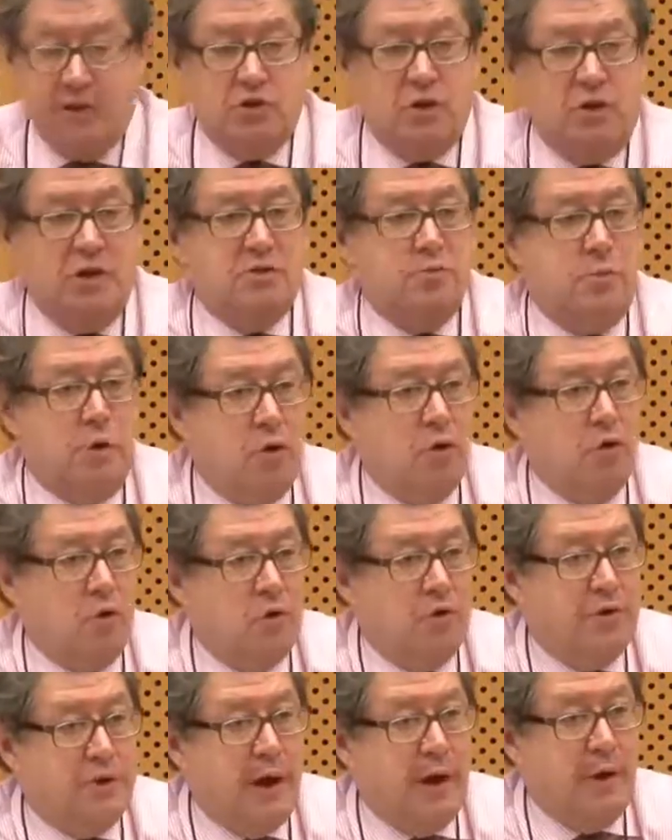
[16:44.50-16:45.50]
this is
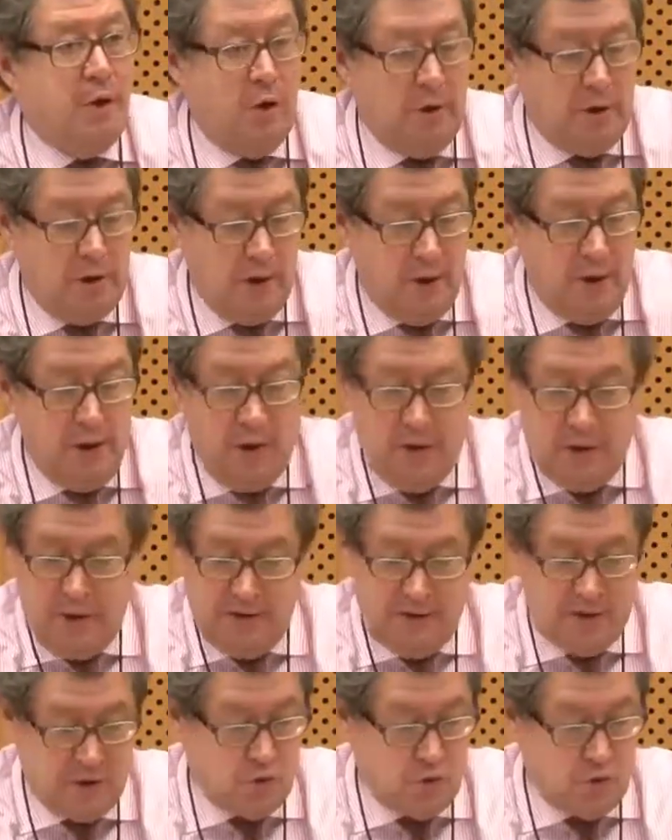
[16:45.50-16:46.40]
as a